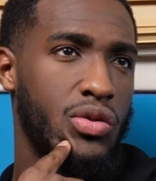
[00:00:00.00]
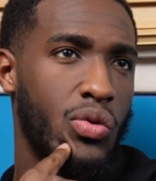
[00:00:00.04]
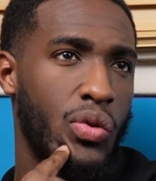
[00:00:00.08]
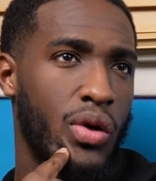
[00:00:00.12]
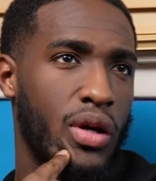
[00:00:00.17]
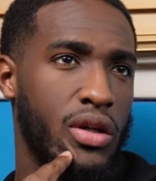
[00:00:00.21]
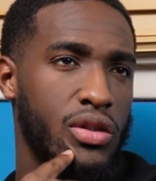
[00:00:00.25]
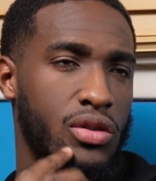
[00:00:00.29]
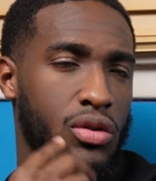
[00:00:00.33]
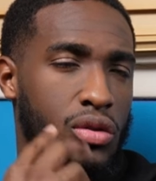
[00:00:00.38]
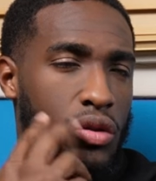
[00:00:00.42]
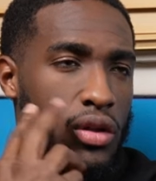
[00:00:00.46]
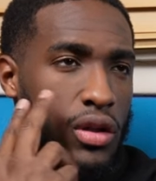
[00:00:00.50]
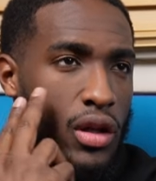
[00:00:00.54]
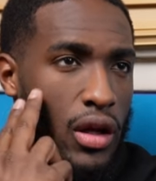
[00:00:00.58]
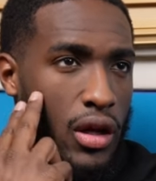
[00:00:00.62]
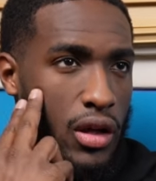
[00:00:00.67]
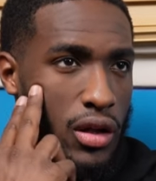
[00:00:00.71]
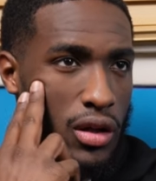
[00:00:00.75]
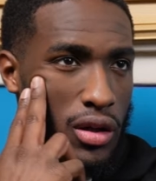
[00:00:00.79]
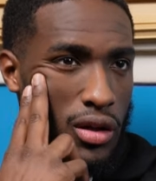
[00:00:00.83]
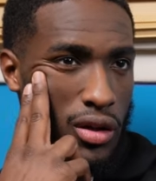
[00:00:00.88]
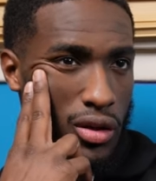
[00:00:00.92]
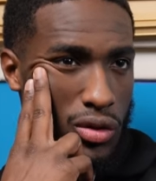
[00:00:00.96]
to where it's only like
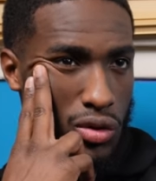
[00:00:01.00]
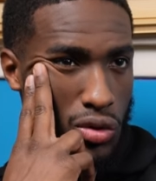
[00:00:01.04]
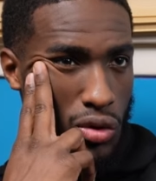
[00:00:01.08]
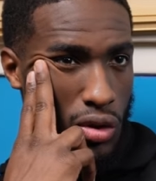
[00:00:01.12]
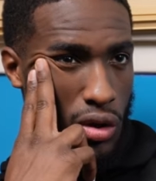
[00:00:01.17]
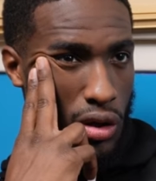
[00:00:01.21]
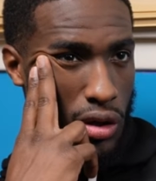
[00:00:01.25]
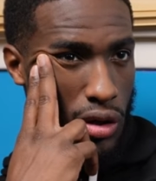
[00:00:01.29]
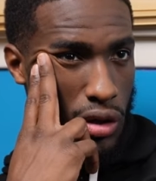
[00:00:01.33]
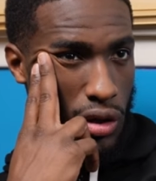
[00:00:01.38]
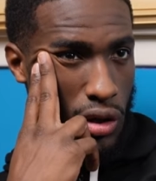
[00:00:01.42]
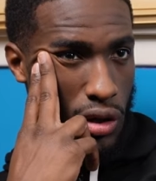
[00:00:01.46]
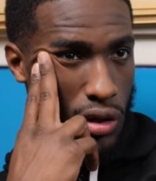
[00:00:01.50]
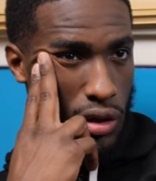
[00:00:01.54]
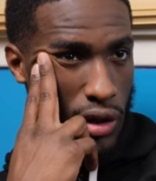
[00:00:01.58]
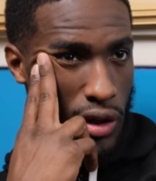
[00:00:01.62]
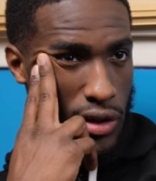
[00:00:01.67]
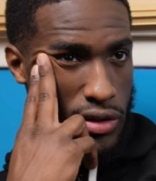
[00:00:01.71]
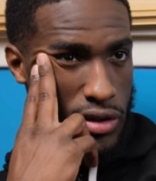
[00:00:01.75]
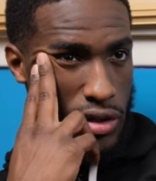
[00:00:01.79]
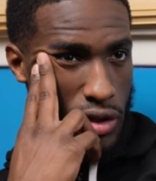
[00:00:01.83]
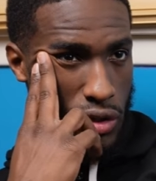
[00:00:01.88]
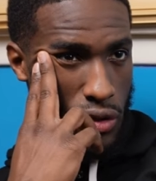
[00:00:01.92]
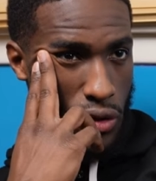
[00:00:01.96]
a, a
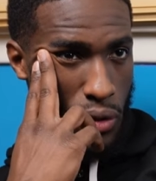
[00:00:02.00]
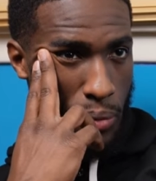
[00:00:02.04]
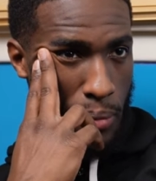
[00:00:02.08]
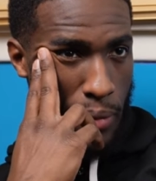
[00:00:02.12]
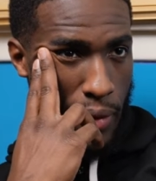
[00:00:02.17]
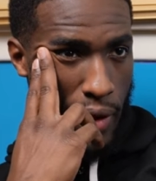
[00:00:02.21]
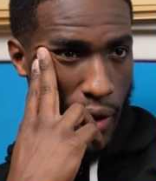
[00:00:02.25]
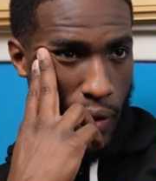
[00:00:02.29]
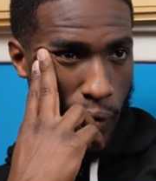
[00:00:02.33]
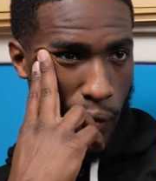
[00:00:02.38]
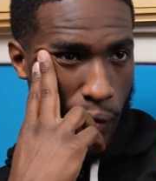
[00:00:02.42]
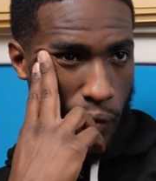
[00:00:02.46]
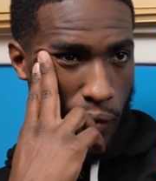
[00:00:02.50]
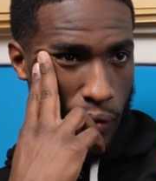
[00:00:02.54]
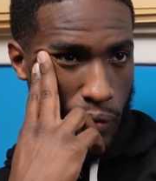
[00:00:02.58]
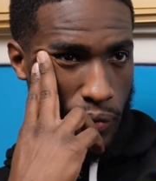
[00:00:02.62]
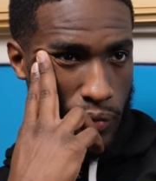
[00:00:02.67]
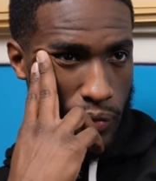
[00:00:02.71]
lesser amount.